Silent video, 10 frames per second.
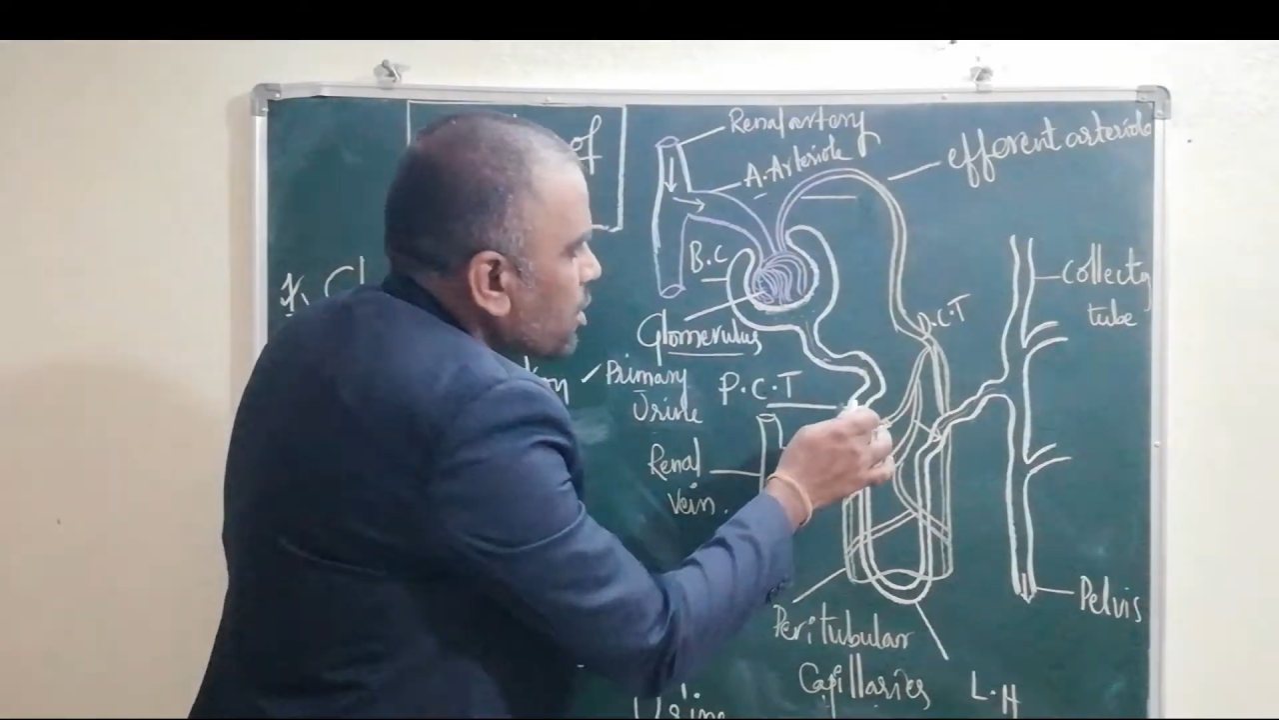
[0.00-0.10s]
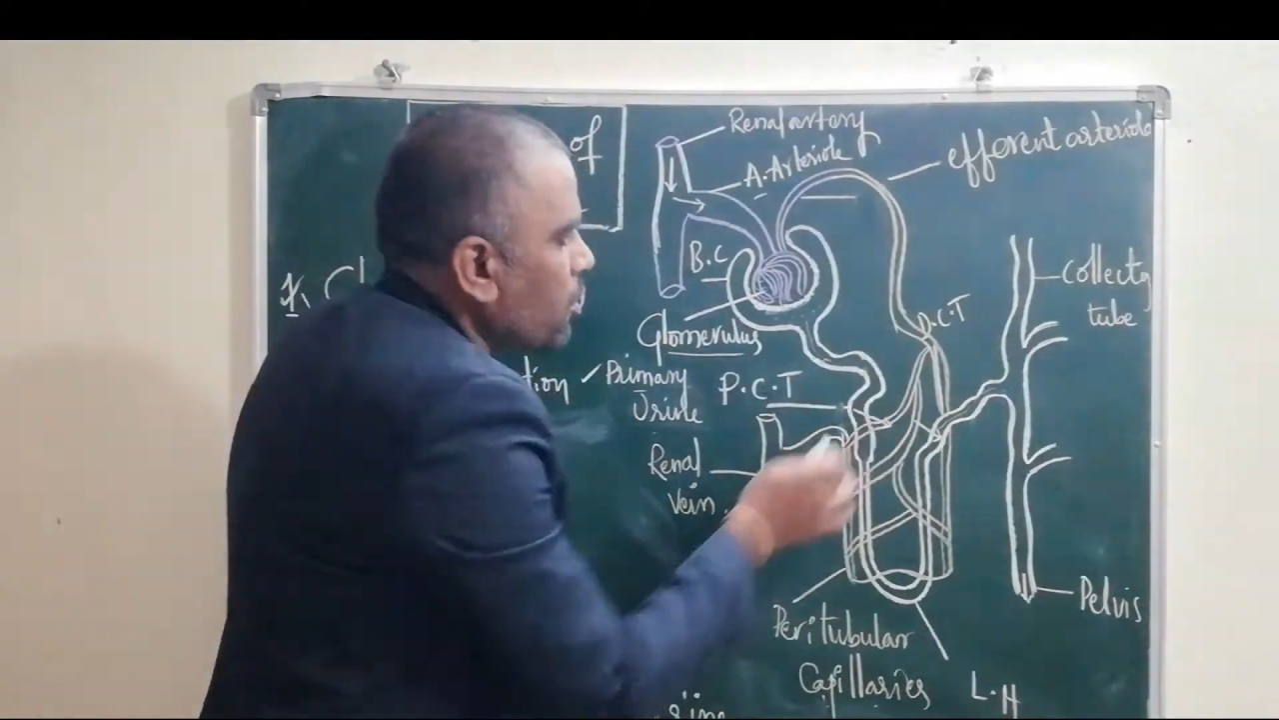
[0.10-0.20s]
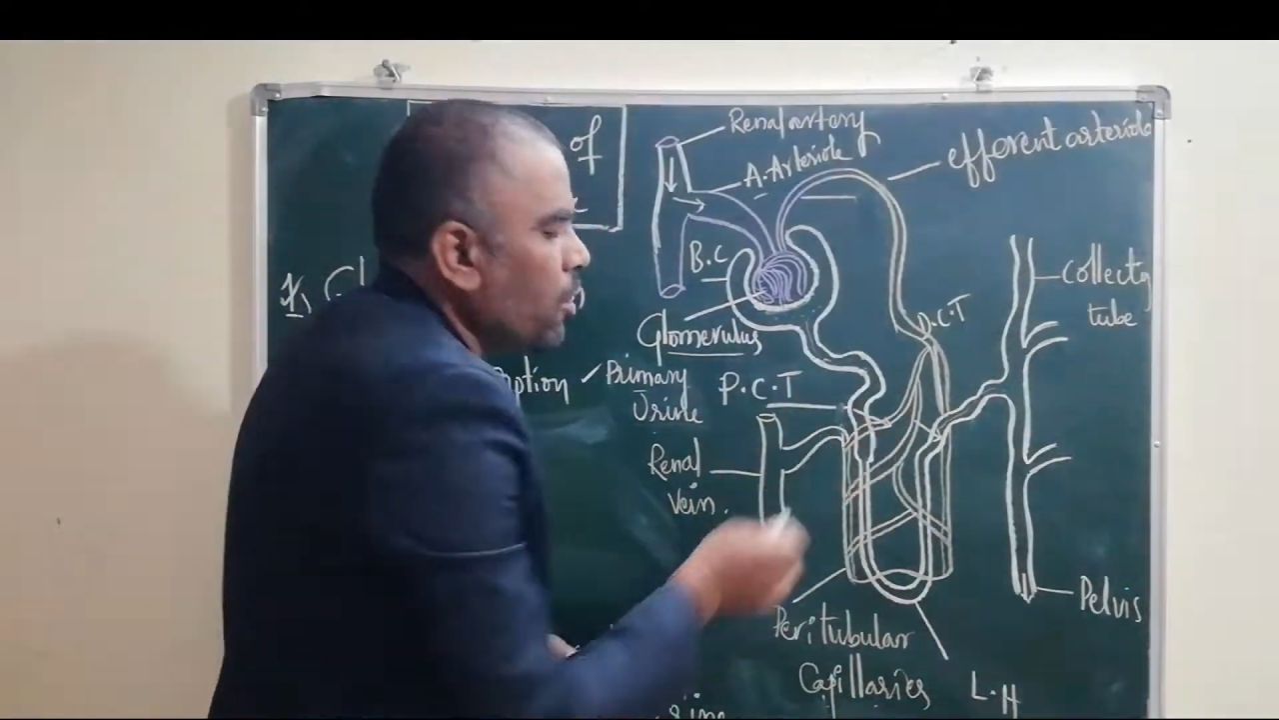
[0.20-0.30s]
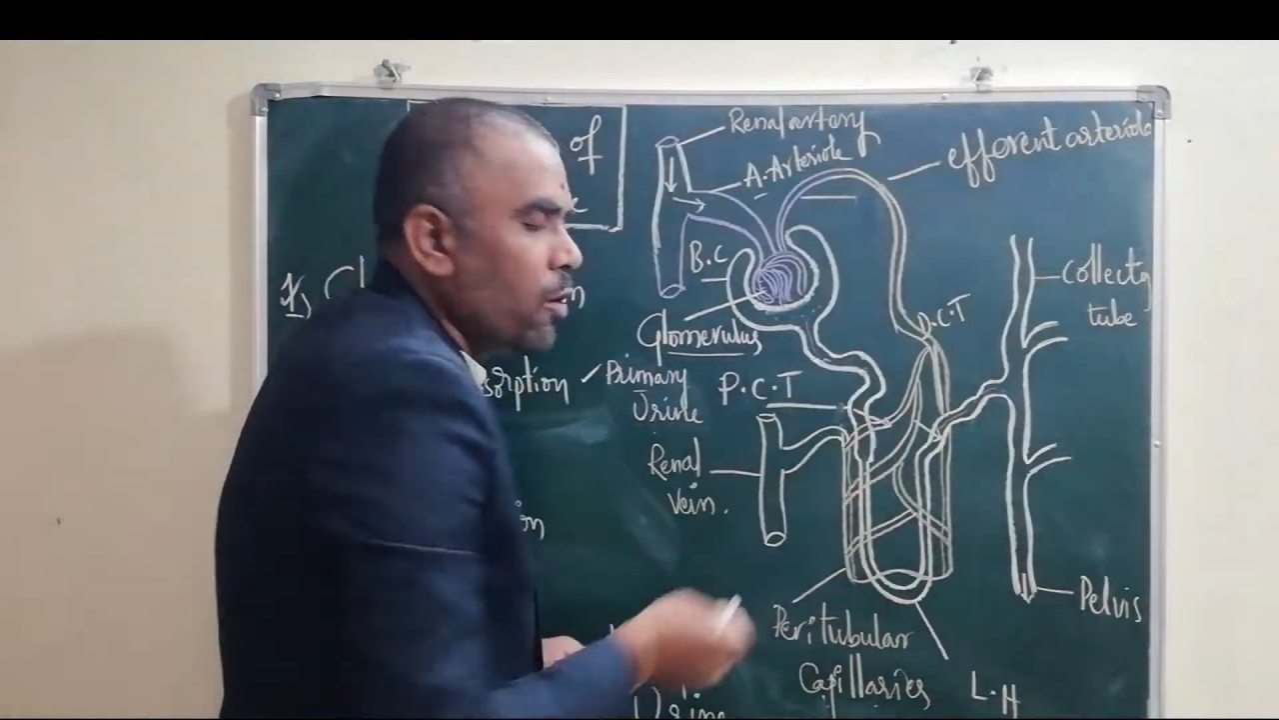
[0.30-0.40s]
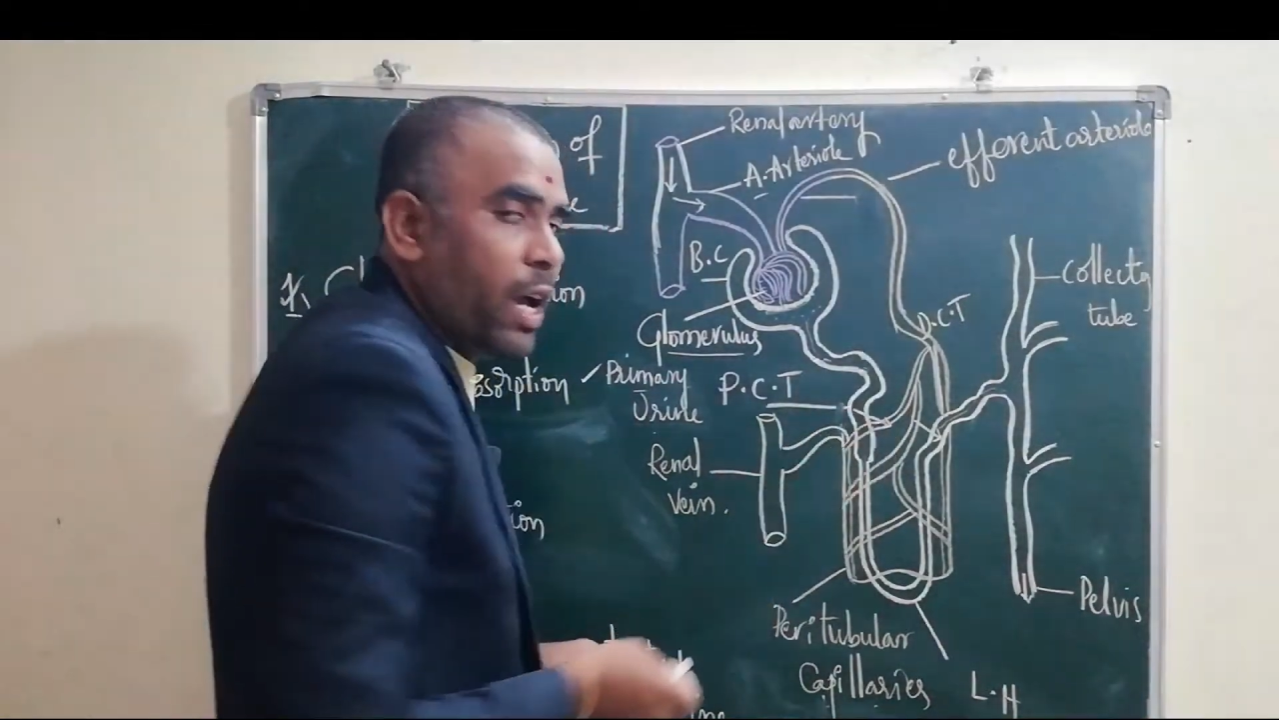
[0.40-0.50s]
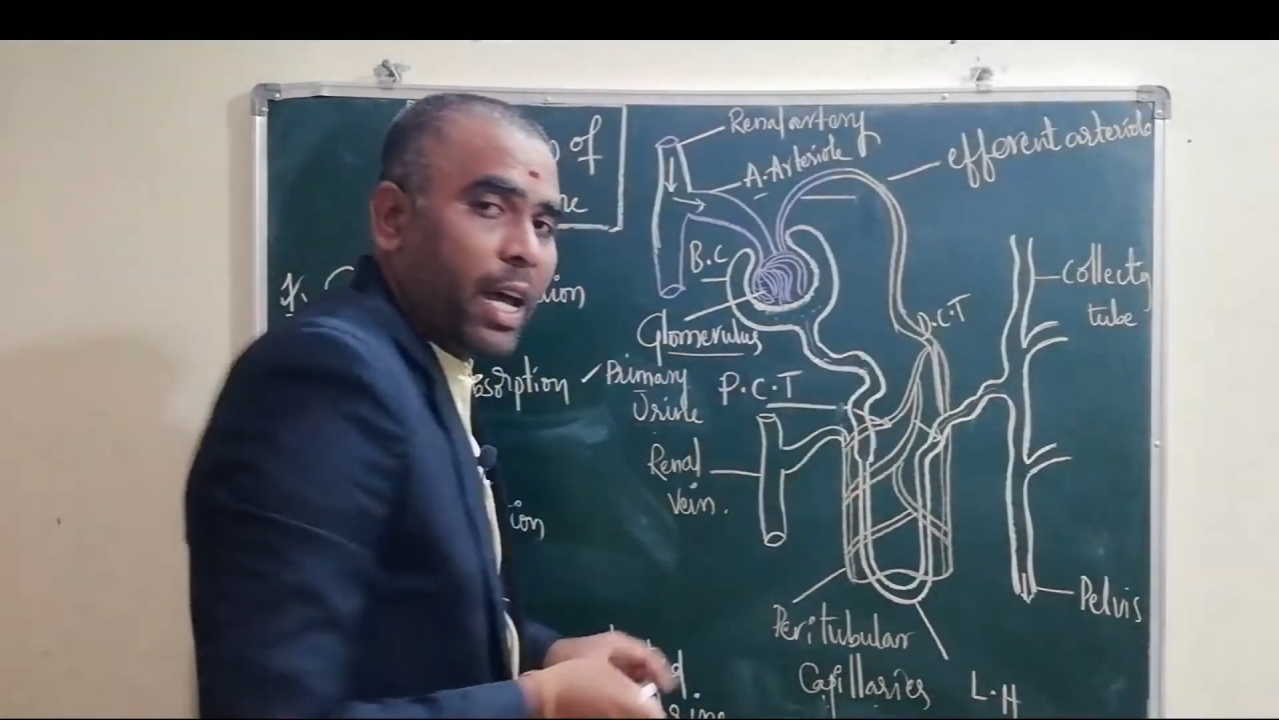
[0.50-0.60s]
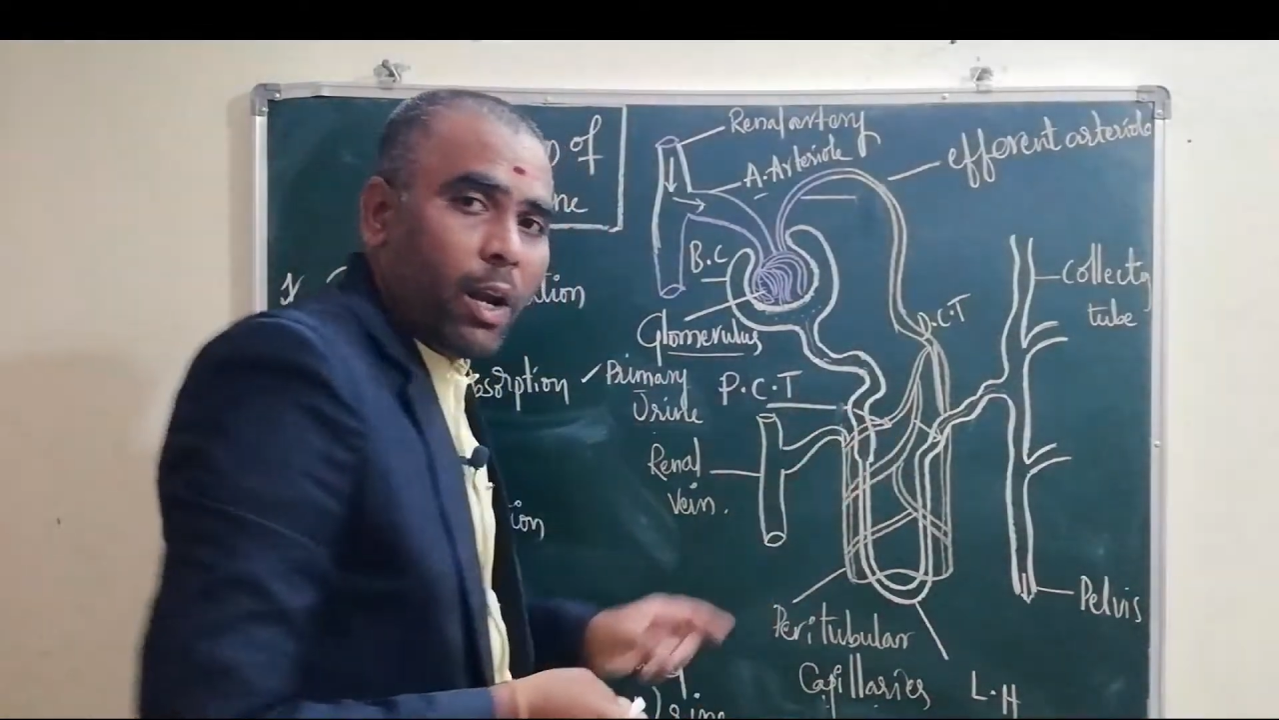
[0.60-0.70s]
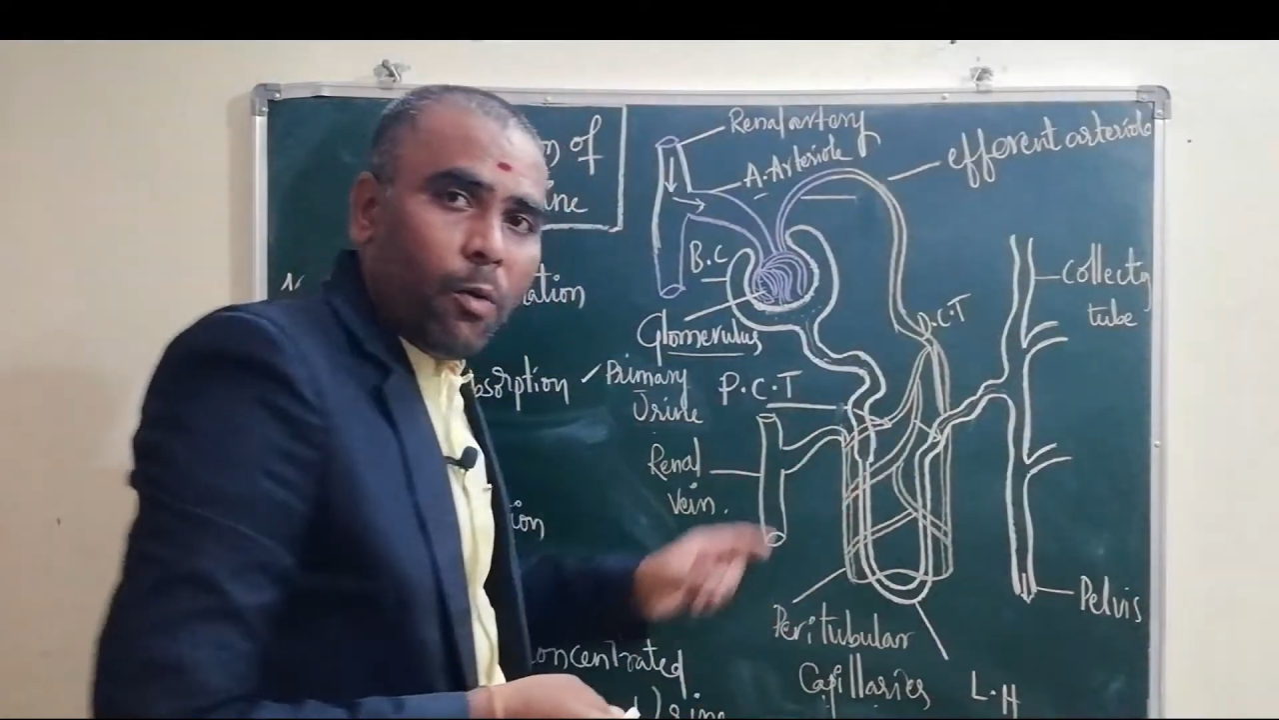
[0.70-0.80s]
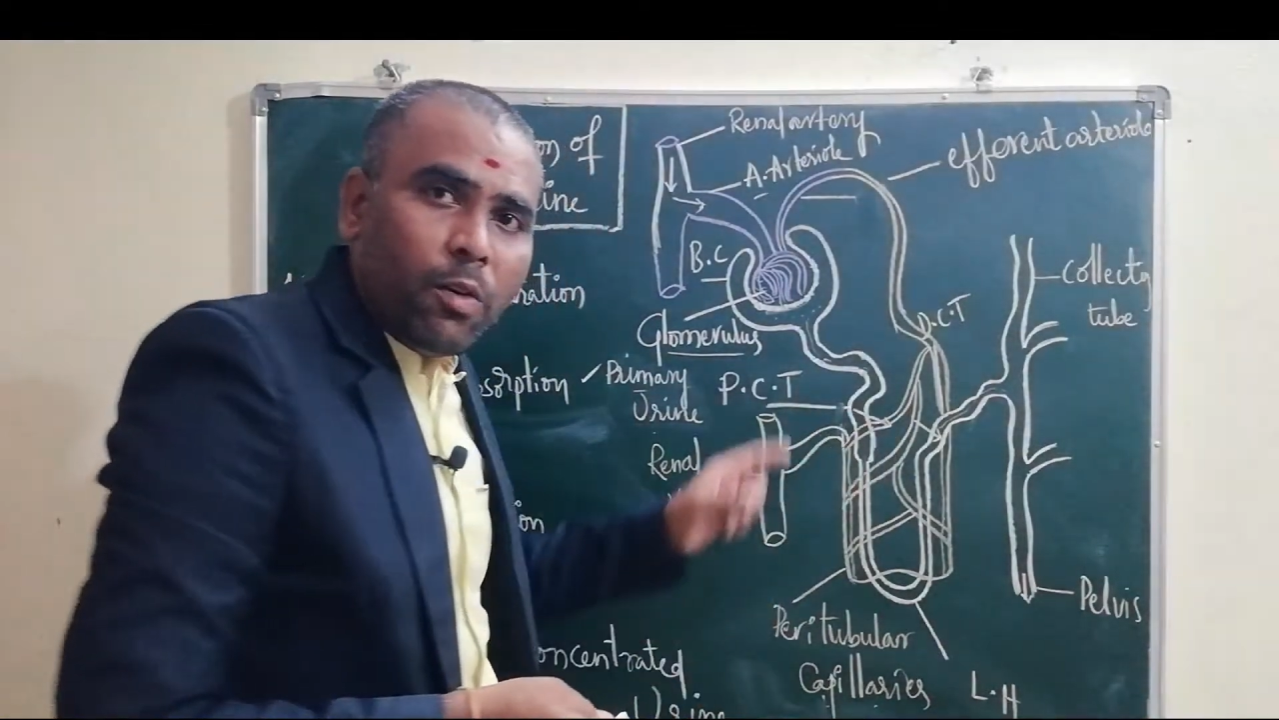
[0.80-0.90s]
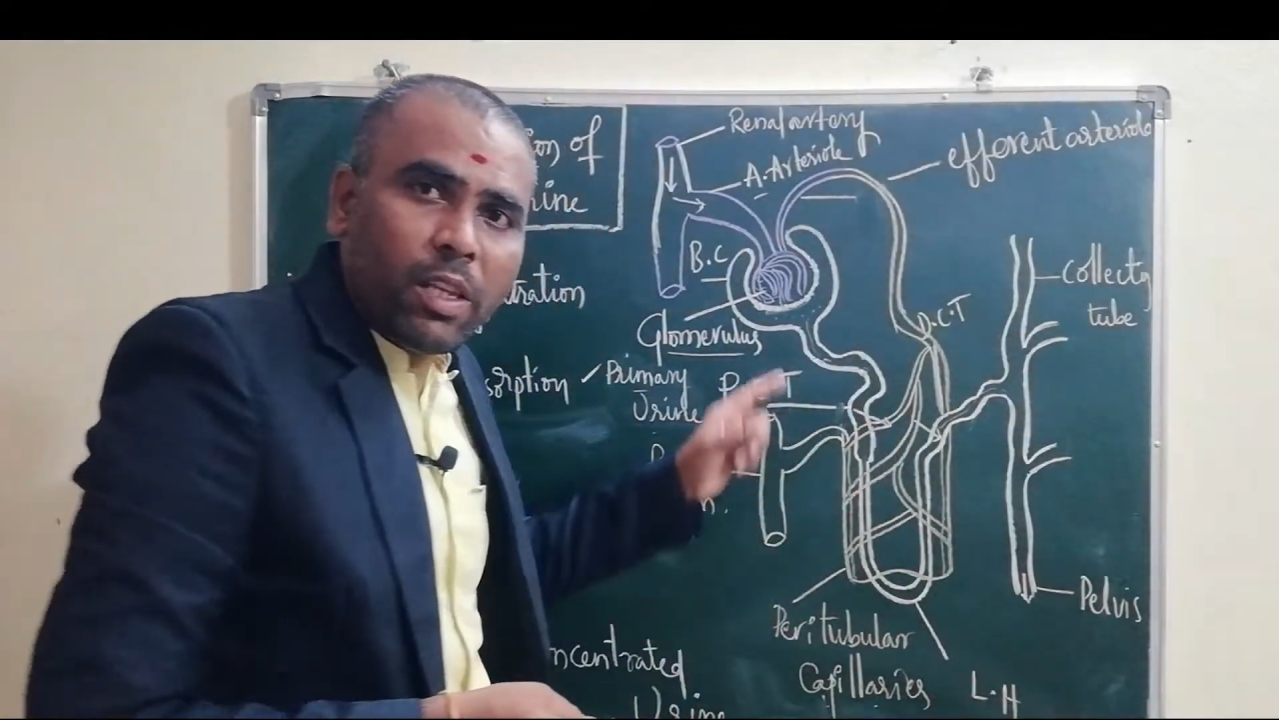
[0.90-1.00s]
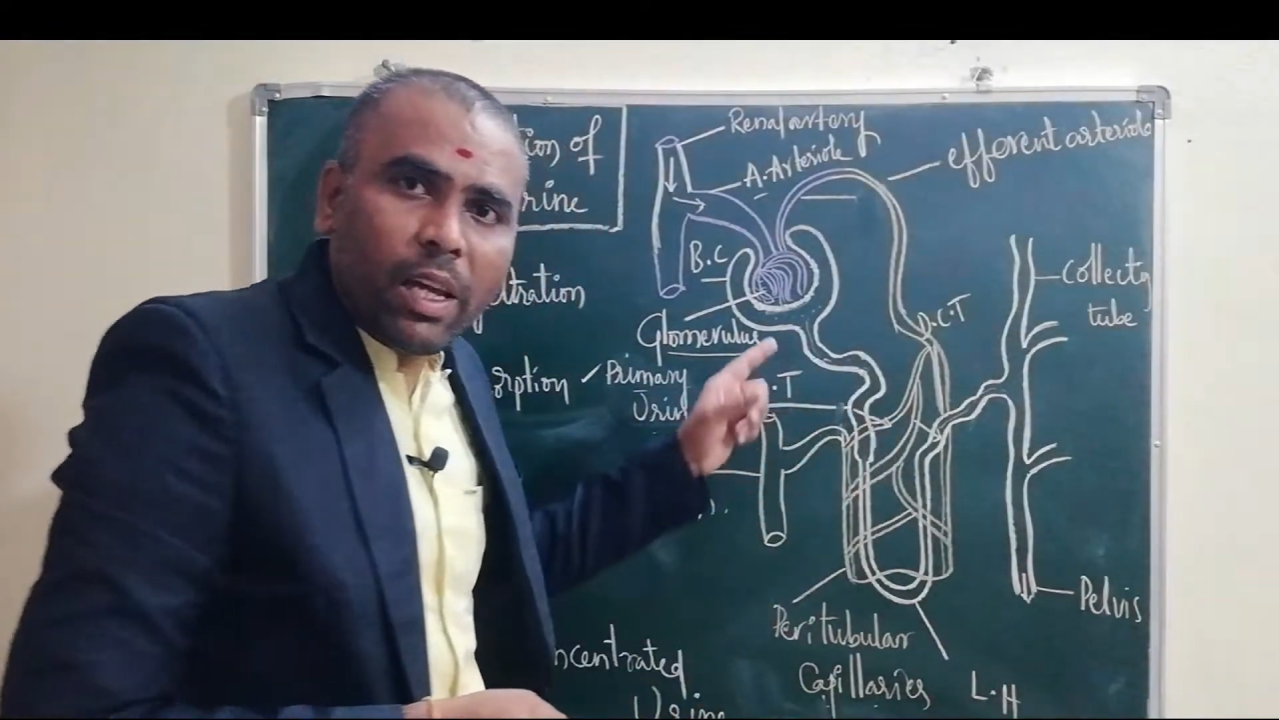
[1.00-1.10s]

so around